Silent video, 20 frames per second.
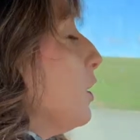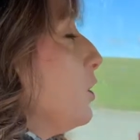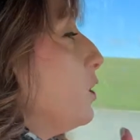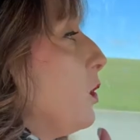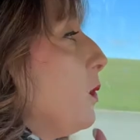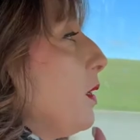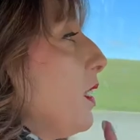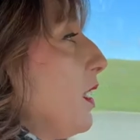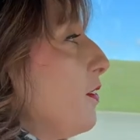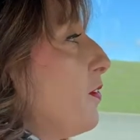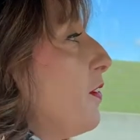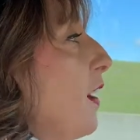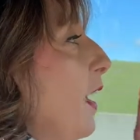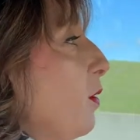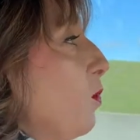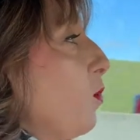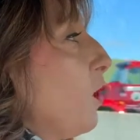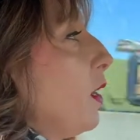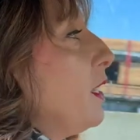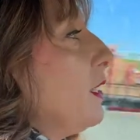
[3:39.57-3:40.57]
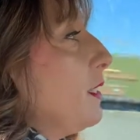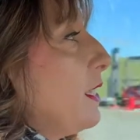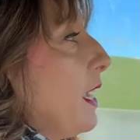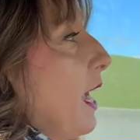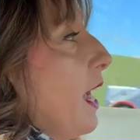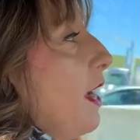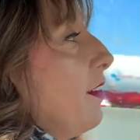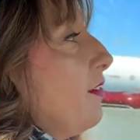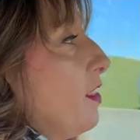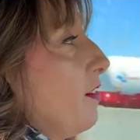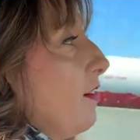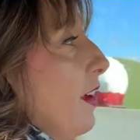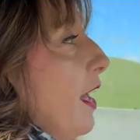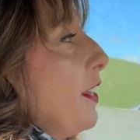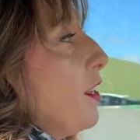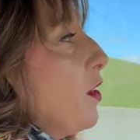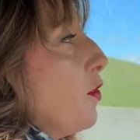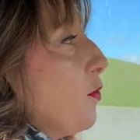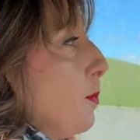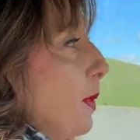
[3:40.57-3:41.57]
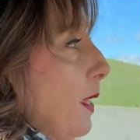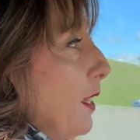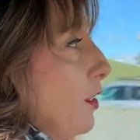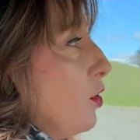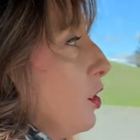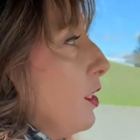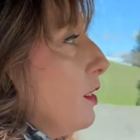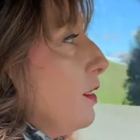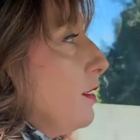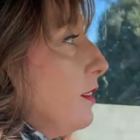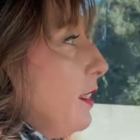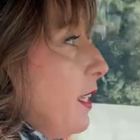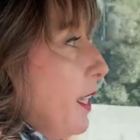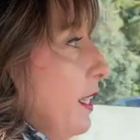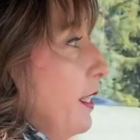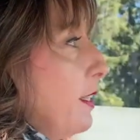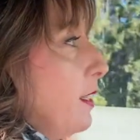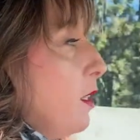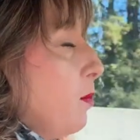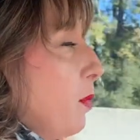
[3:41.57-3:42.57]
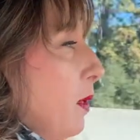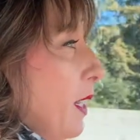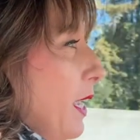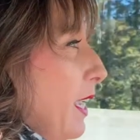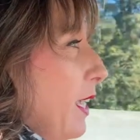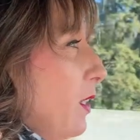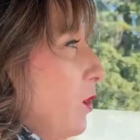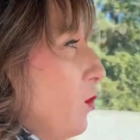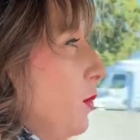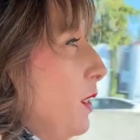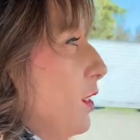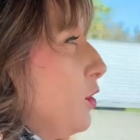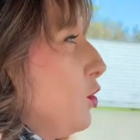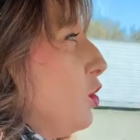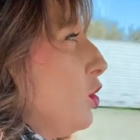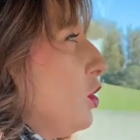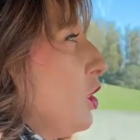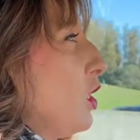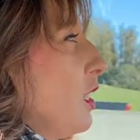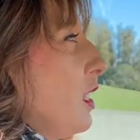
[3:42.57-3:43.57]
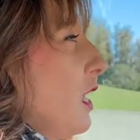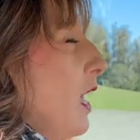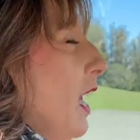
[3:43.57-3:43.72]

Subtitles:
So if I wanted to have the value of patience in the brand, which